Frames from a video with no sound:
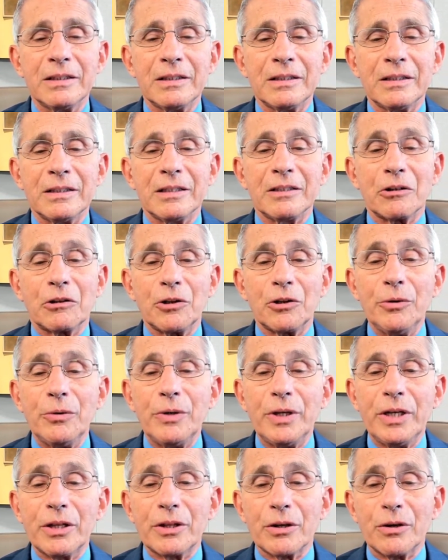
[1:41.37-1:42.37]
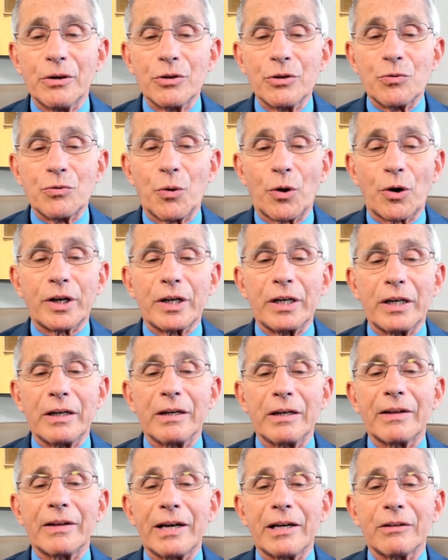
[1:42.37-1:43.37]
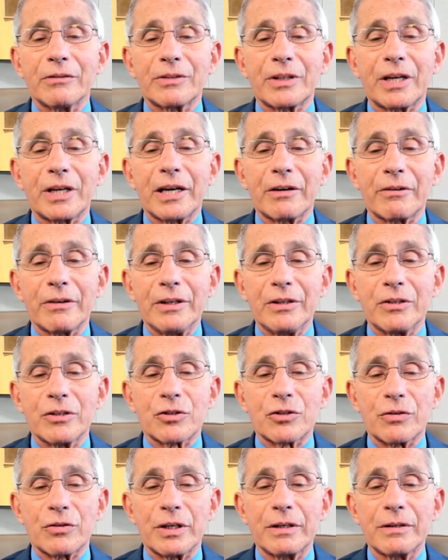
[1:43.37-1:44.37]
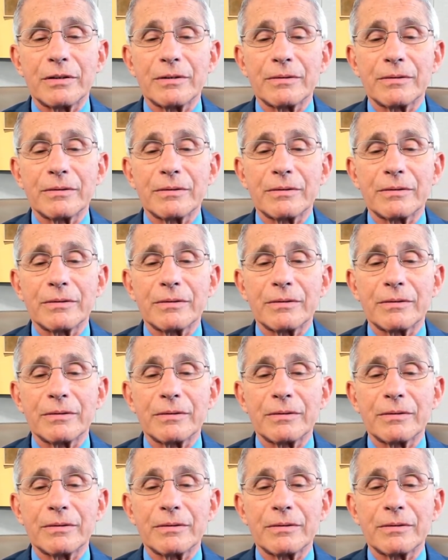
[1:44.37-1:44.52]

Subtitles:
including those working in the healthcare industry.